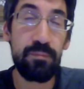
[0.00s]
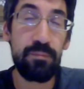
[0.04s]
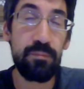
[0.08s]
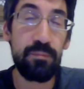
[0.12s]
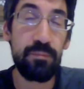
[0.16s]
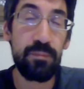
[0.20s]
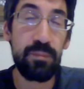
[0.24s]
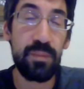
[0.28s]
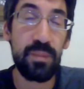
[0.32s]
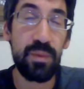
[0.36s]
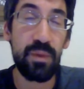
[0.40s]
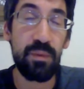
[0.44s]

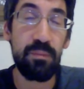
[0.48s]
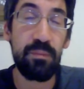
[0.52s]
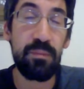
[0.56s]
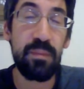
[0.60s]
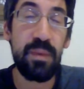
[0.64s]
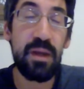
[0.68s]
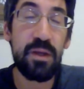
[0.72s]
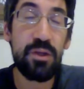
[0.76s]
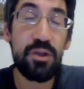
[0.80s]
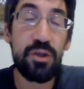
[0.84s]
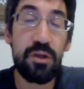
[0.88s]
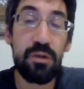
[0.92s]

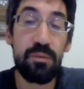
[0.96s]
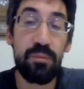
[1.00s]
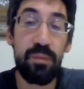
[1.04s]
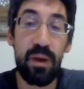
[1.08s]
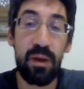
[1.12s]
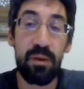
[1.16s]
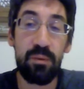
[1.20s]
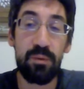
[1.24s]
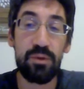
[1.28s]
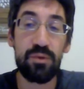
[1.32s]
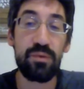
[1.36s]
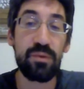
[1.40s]
measure by
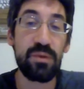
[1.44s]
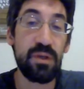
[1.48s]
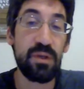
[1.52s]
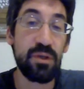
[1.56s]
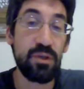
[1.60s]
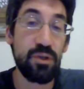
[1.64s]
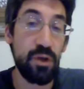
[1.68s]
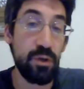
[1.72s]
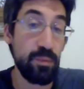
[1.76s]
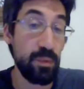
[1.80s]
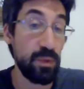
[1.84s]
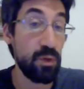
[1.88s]
which we
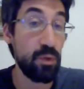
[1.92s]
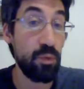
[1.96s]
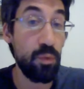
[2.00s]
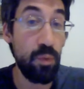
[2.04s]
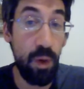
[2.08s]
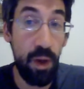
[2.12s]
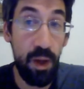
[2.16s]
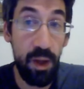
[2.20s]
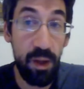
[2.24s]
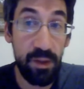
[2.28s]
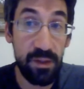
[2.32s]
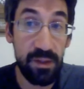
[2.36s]
determine
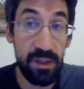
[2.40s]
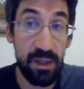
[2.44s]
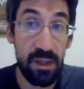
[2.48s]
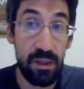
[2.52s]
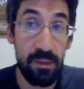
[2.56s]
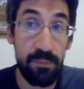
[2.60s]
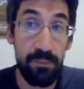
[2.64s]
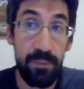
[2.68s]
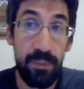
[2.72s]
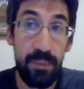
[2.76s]
quality,